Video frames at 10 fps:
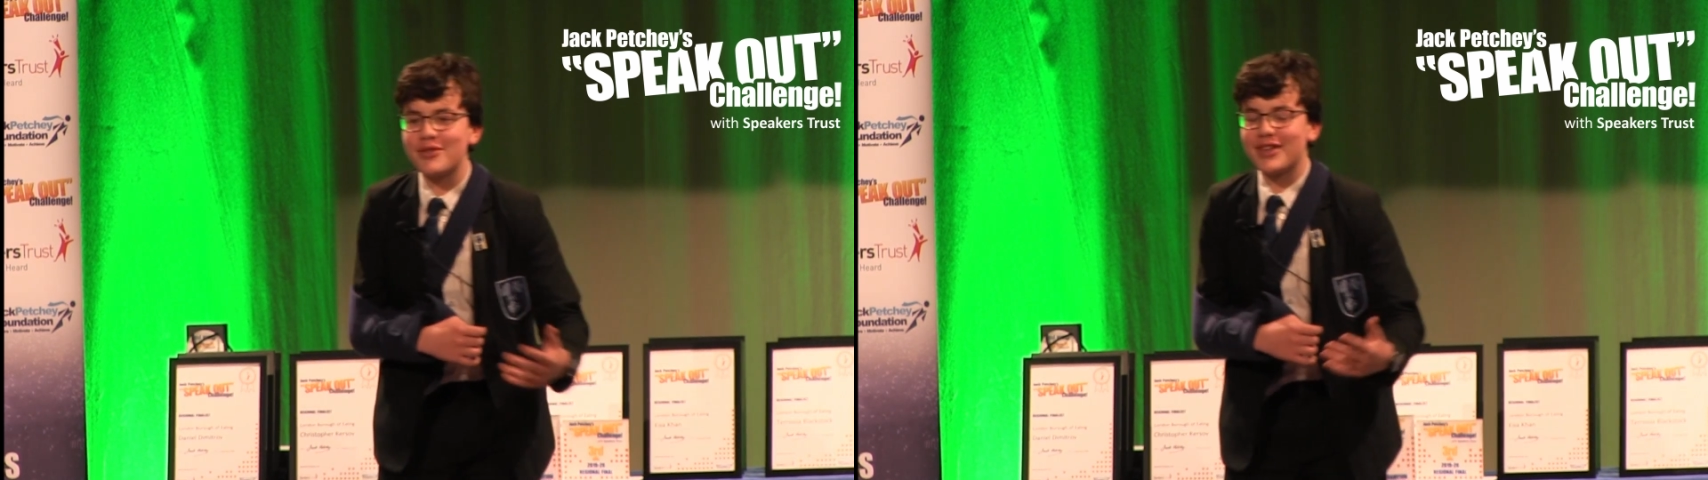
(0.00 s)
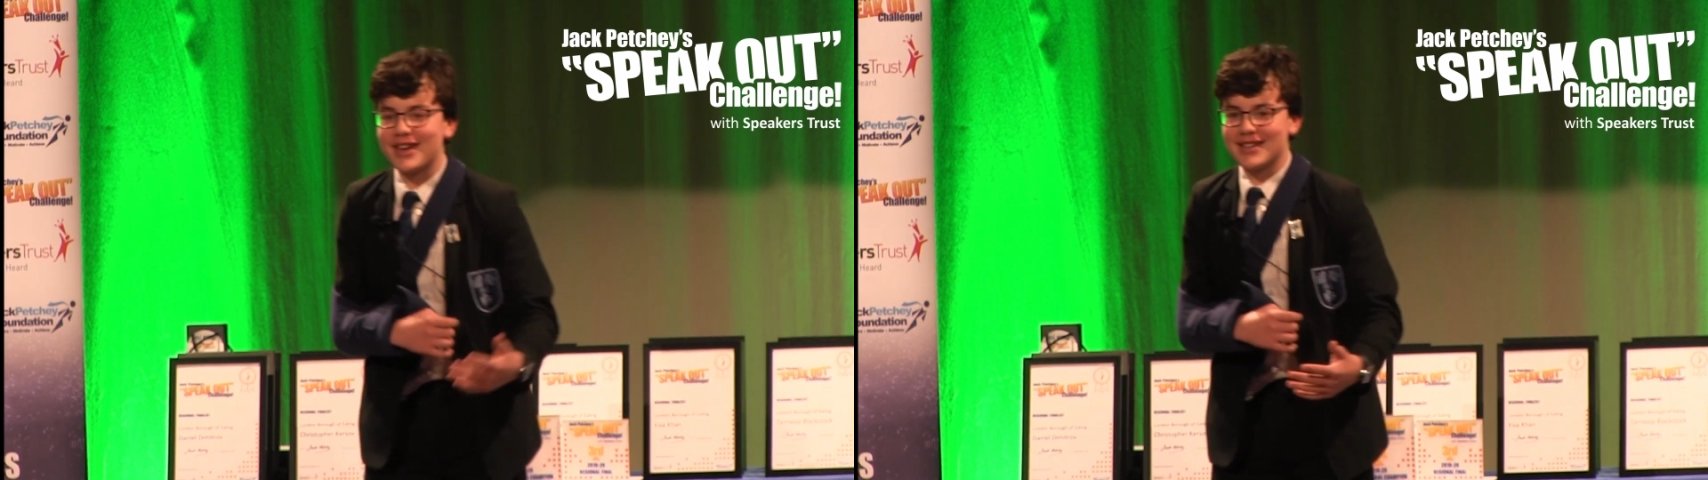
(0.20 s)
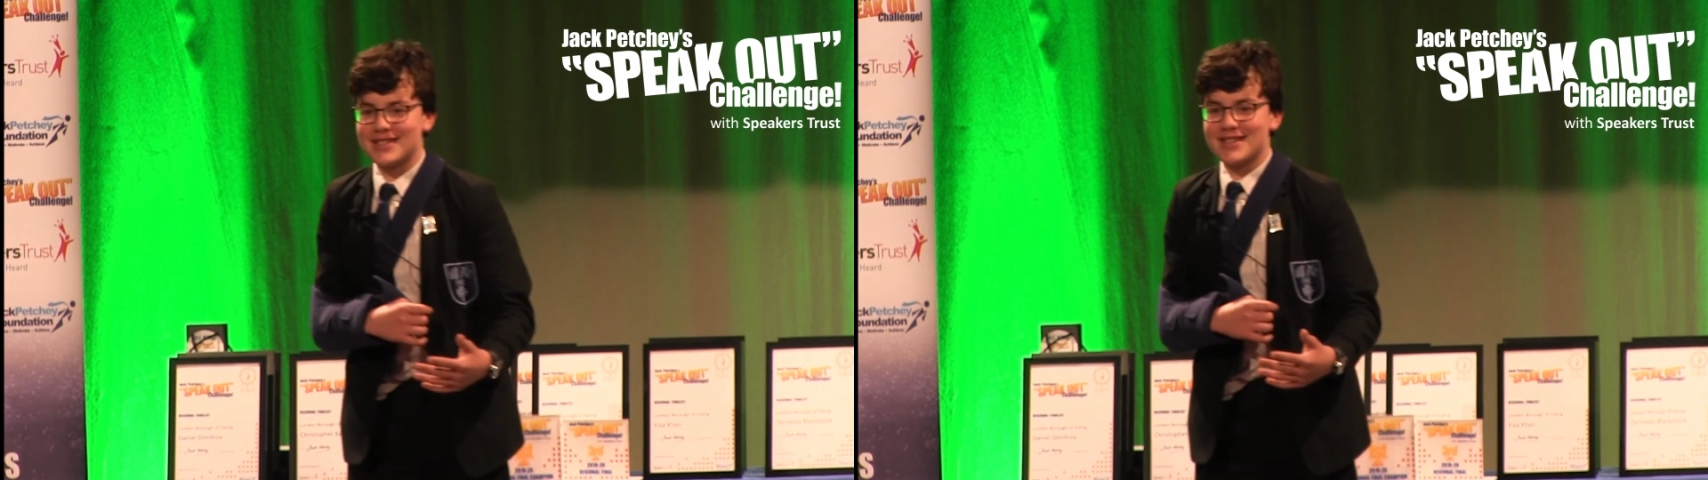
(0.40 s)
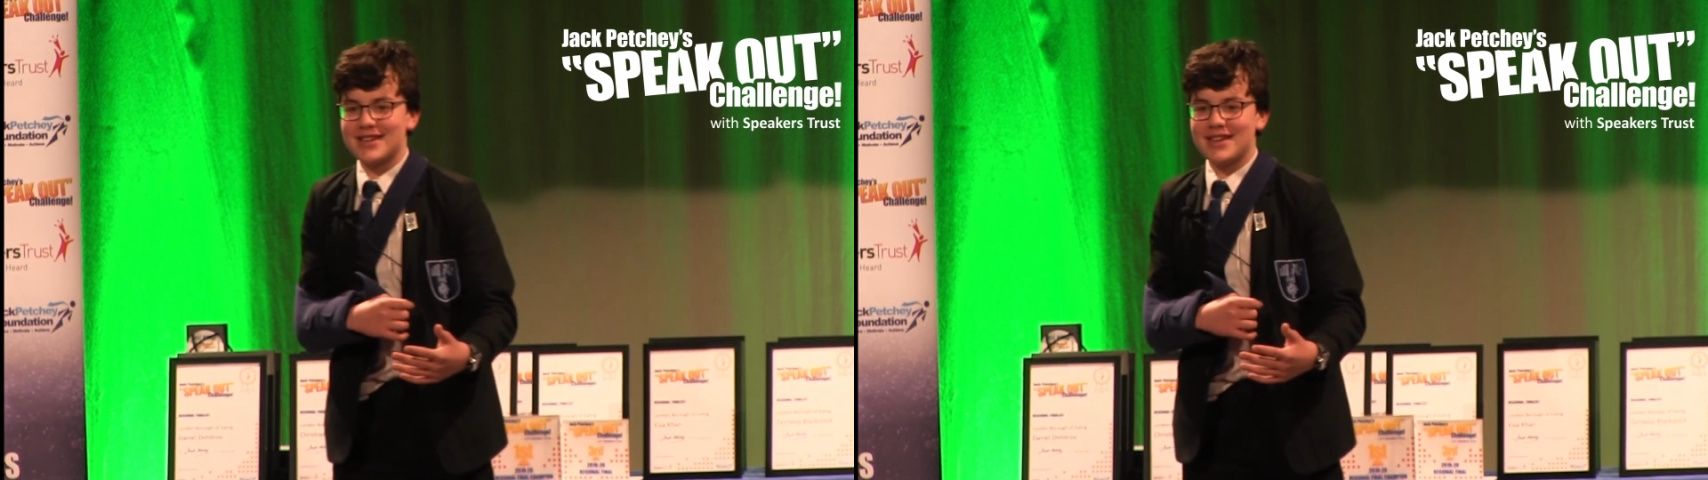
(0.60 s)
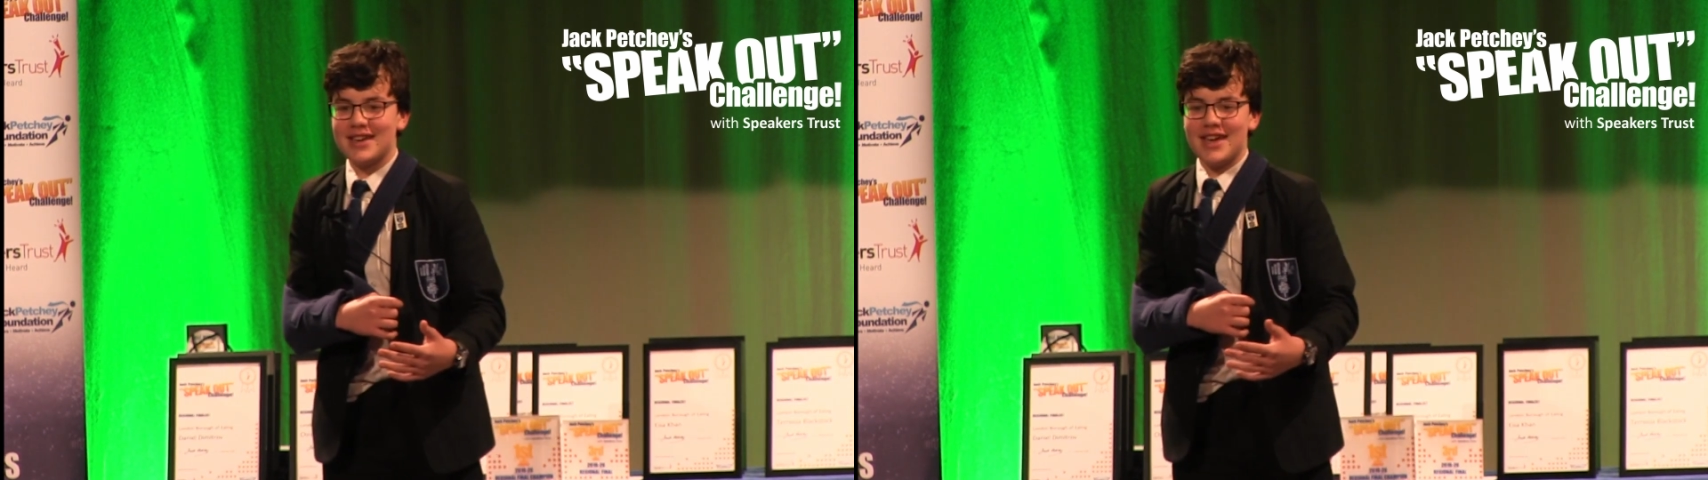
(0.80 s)
things,
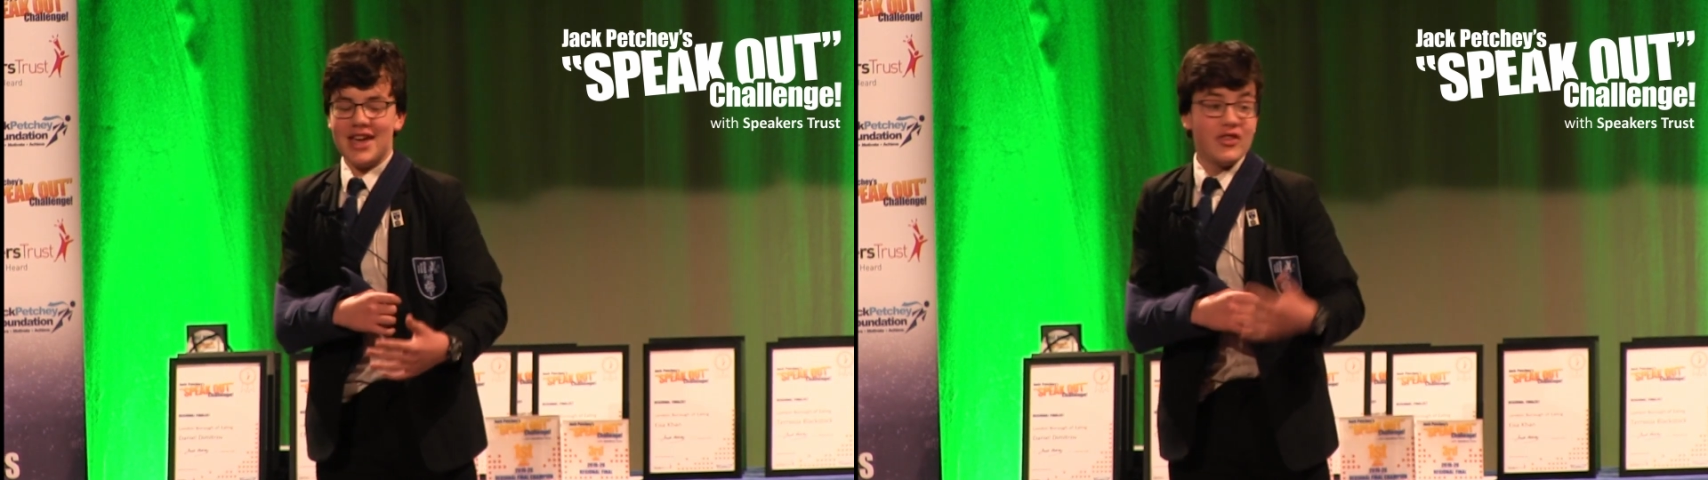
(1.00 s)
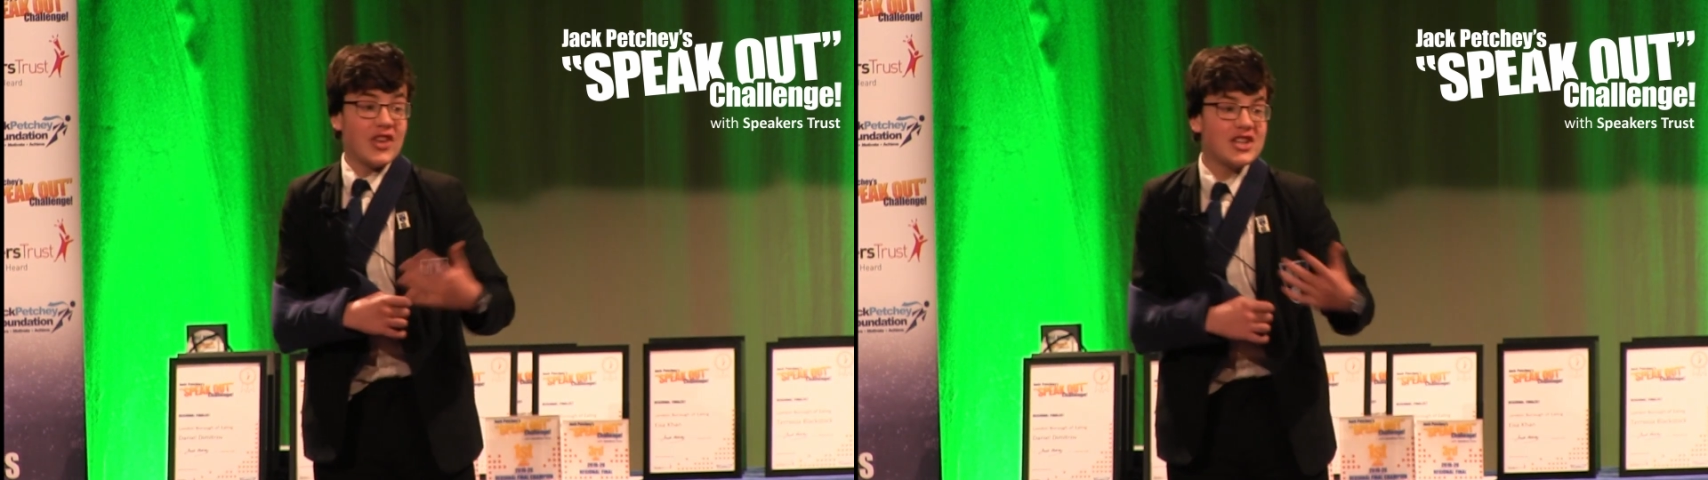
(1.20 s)
they